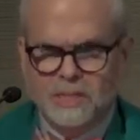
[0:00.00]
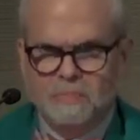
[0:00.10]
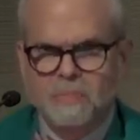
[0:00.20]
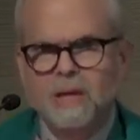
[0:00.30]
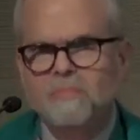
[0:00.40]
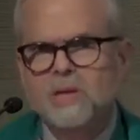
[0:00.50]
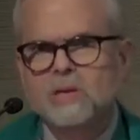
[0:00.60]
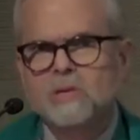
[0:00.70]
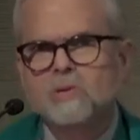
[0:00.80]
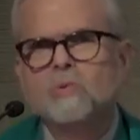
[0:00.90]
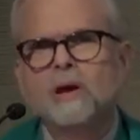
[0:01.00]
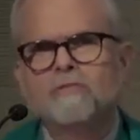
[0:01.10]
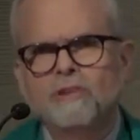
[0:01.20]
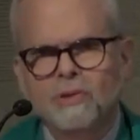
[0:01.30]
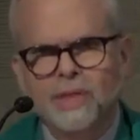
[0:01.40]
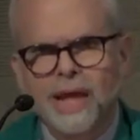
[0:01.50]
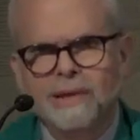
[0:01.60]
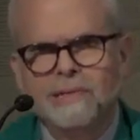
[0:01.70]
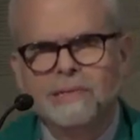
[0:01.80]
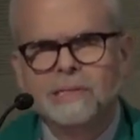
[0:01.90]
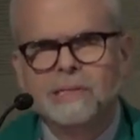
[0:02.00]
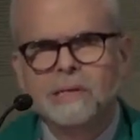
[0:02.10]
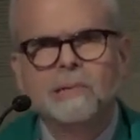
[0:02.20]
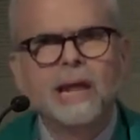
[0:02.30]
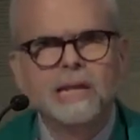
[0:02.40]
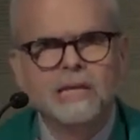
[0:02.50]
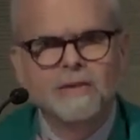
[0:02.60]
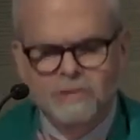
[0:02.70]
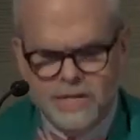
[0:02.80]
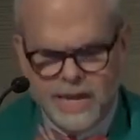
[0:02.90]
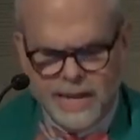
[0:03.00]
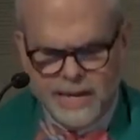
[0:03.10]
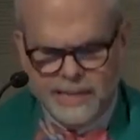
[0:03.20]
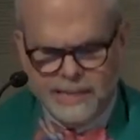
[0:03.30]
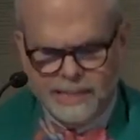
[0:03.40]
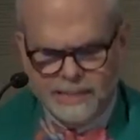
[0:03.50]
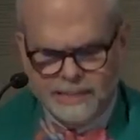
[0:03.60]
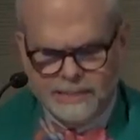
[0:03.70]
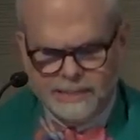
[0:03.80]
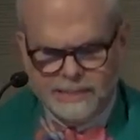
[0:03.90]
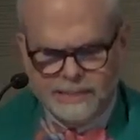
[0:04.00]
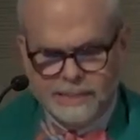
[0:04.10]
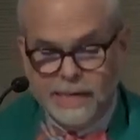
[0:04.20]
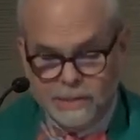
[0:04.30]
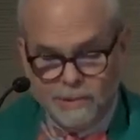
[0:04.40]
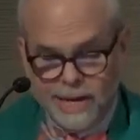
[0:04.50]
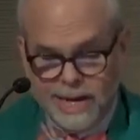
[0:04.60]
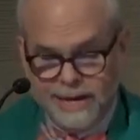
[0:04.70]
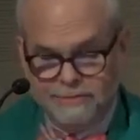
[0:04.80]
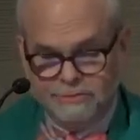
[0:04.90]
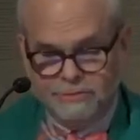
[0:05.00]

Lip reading: Maybe you have felt that on any given day. I know I have.